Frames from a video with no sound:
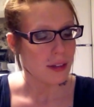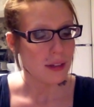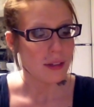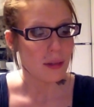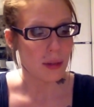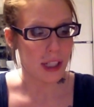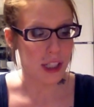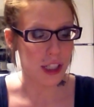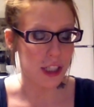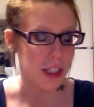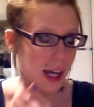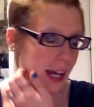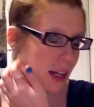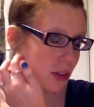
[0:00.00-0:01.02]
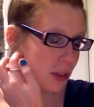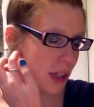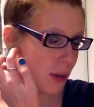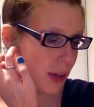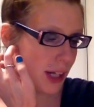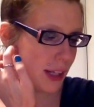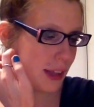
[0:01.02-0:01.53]
Which, I don't
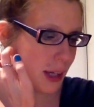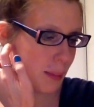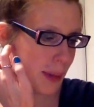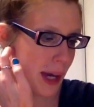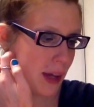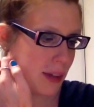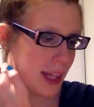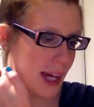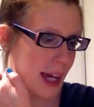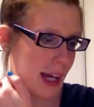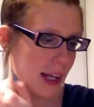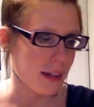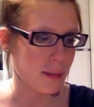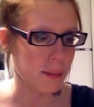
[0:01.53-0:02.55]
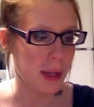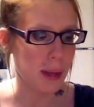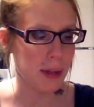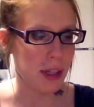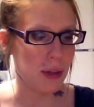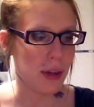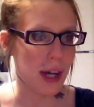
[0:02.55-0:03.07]
know anything about that.
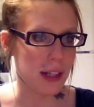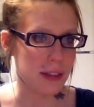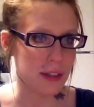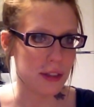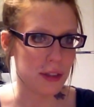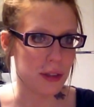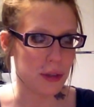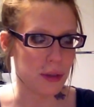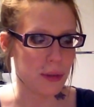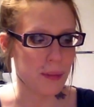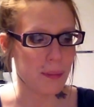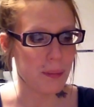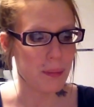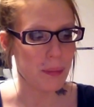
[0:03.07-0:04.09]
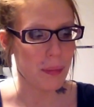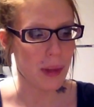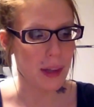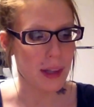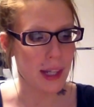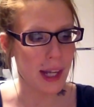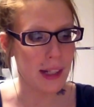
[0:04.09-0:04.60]
Maybe you guys do.
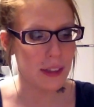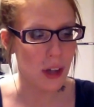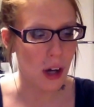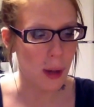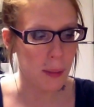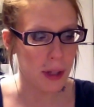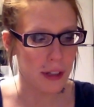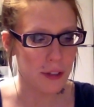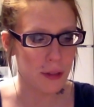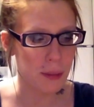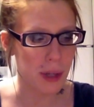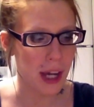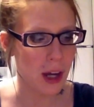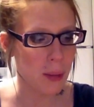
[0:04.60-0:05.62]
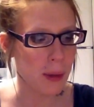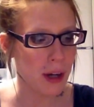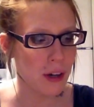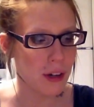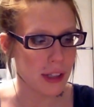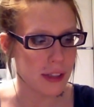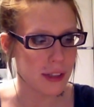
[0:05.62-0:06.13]
Next comment is from Care Bear
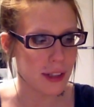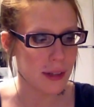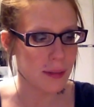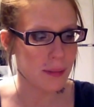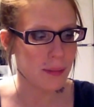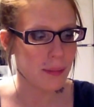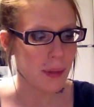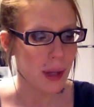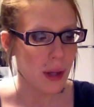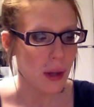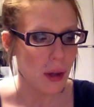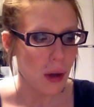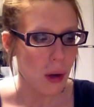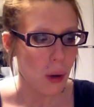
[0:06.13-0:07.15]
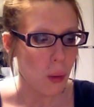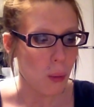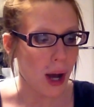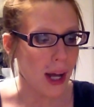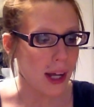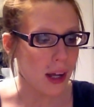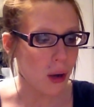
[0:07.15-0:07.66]
Kristen.
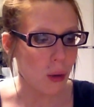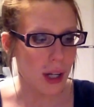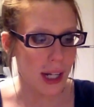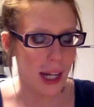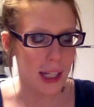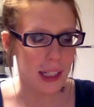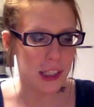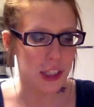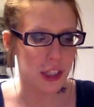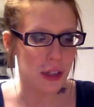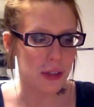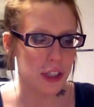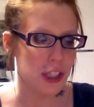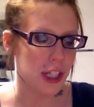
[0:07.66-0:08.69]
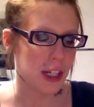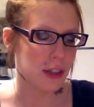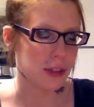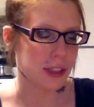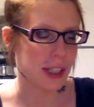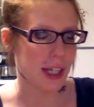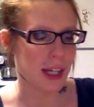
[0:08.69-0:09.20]
Why go on Alex Jones'
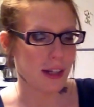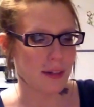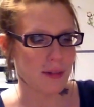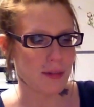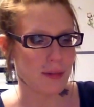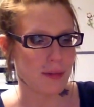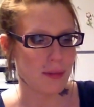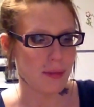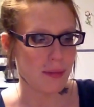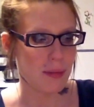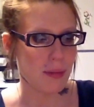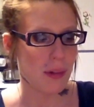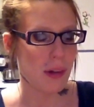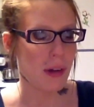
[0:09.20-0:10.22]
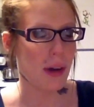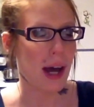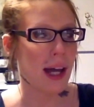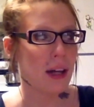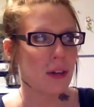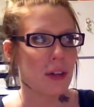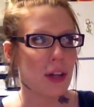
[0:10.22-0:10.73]
channels again?
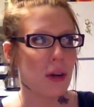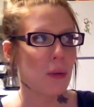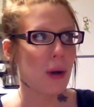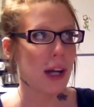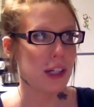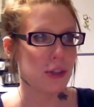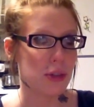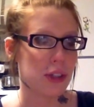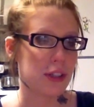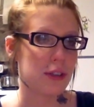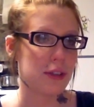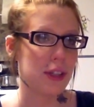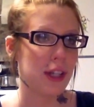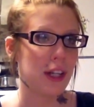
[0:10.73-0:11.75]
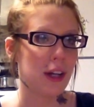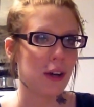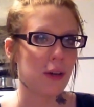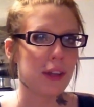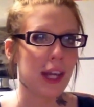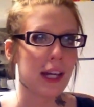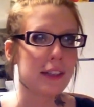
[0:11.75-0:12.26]
I don't know why, George. You know,
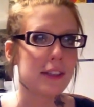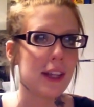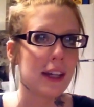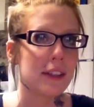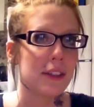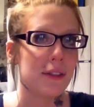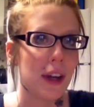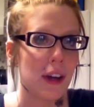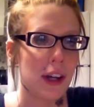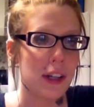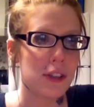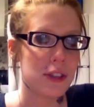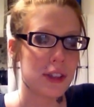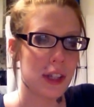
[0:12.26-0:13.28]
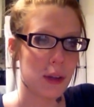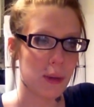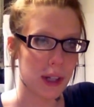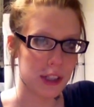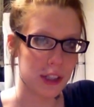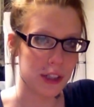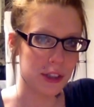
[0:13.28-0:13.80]
that's a very interesting
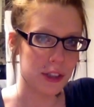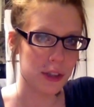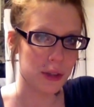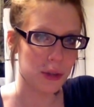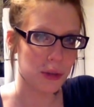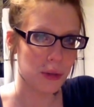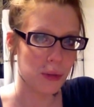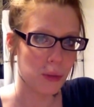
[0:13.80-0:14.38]
question, too.